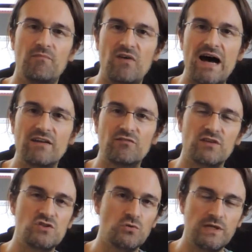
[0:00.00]
vibe
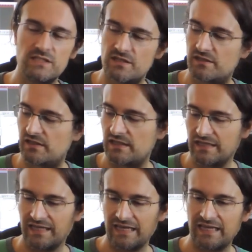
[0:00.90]
to it,
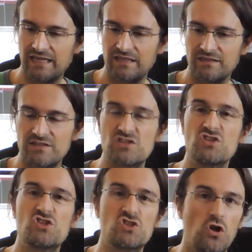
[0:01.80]
and it's
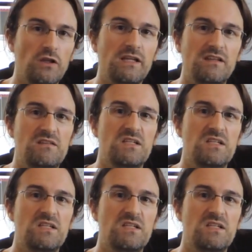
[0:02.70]
solid.